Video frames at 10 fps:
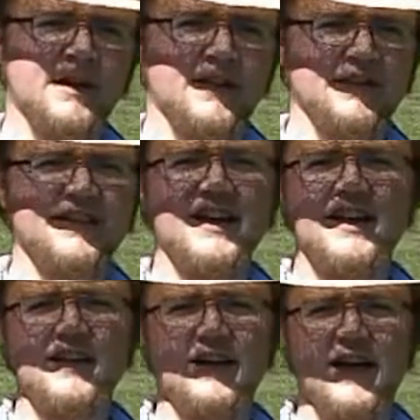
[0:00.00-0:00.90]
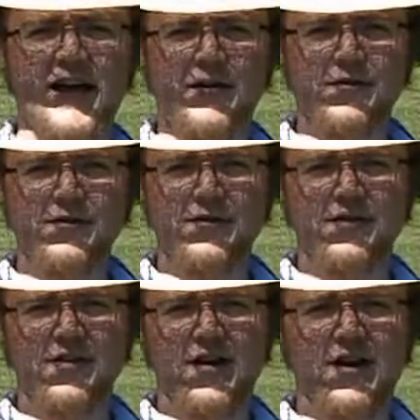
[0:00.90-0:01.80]
The second account,
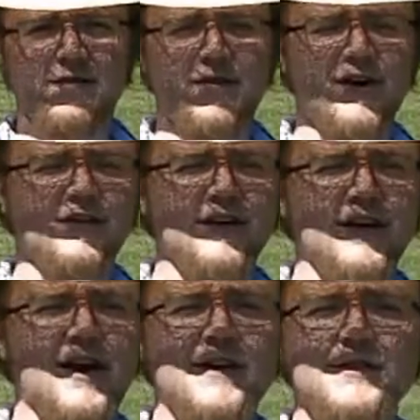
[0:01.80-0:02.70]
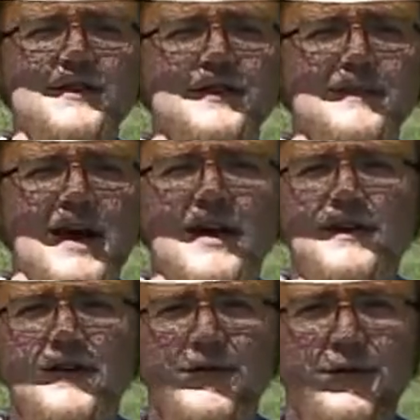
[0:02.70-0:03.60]
involving an officer
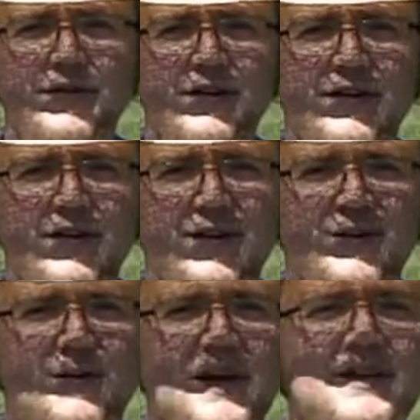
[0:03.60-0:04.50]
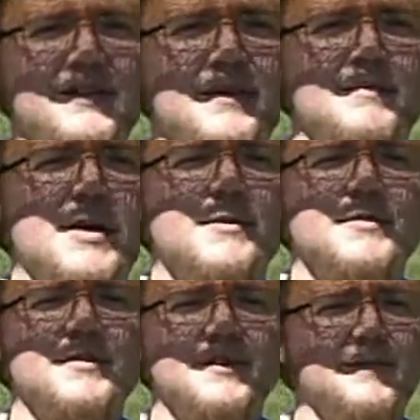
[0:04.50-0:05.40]
Matthews, raised the
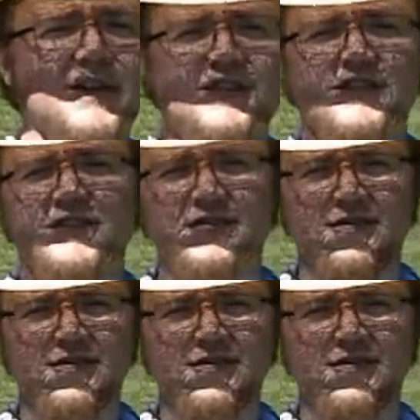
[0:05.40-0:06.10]
most suspicion.